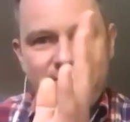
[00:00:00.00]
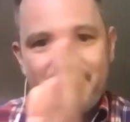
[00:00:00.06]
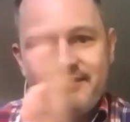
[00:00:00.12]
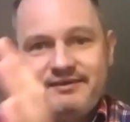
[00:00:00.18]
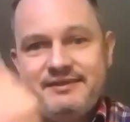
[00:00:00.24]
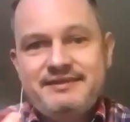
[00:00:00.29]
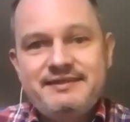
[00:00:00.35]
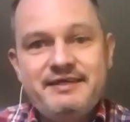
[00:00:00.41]

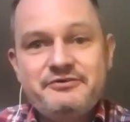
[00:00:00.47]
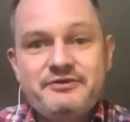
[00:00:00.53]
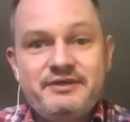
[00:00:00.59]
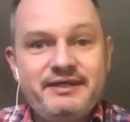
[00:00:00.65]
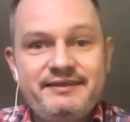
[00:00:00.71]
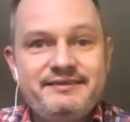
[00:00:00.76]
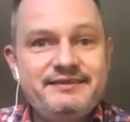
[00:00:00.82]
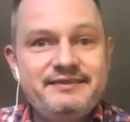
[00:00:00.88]
It's
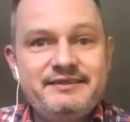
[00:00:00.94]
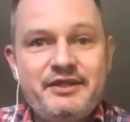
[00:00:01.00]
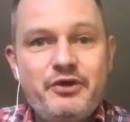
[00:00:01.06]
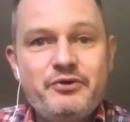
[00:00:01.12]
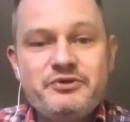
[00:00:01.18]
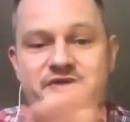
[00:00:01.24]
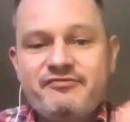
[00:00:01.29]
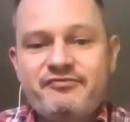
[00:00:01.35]
literally
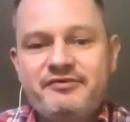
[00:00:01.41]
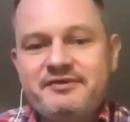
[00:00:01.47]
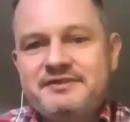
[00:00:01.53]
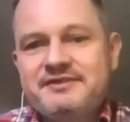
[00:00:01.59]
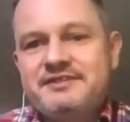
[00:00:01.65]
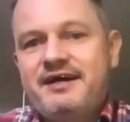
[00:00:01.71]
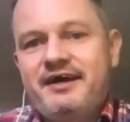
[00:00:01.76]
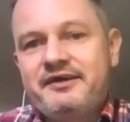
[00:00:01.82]
no different
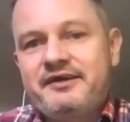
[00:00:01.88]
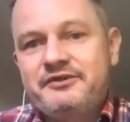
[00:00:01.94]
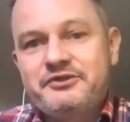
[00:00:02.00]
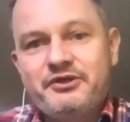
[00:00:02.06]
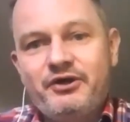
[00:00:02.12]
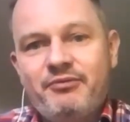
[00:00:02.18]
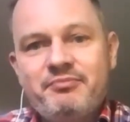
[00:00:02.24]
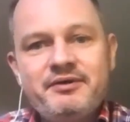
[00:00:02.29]
to starting a
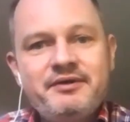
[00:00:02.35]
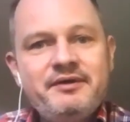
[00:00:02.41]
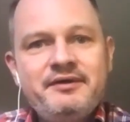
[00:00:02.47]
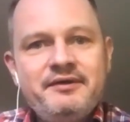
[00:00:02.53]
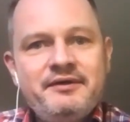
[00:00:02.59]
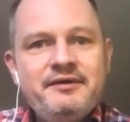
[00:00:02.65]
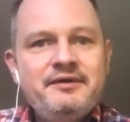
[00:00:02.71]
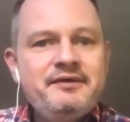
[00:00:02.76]
job.
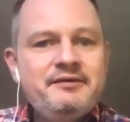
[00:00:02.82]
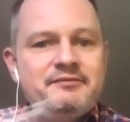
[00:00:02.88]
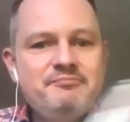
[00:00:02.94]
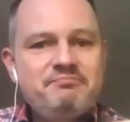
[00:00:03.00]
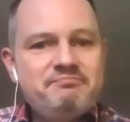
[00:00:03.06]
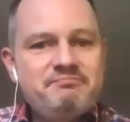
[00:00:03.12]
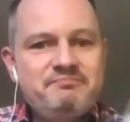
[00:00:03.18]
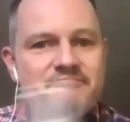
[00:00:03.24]

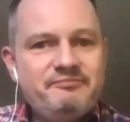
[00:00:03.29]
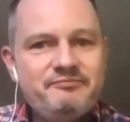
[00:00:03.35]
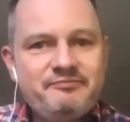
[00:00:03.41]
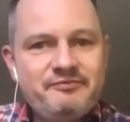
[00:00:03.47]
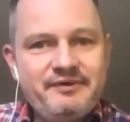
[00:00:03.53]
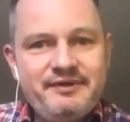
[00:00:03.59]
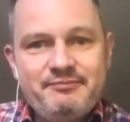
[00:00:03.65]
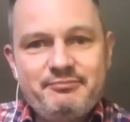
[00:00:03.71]

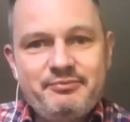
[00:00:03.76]
For a